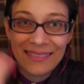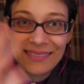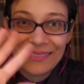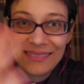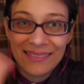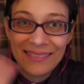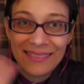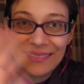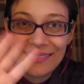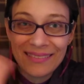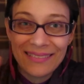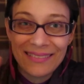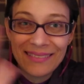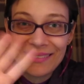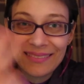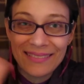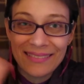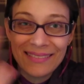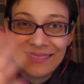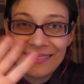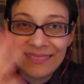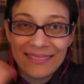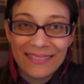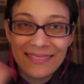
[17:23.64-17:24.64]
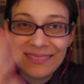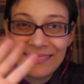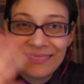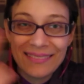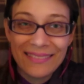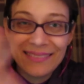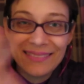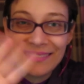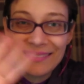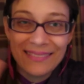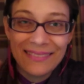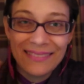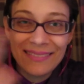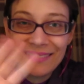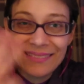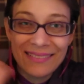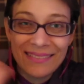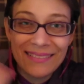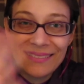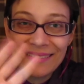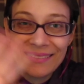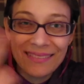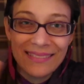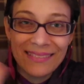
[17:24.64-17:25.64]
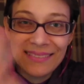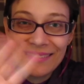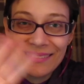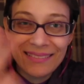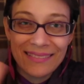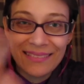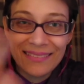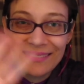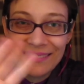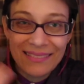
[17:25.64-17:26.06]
(no one is talking)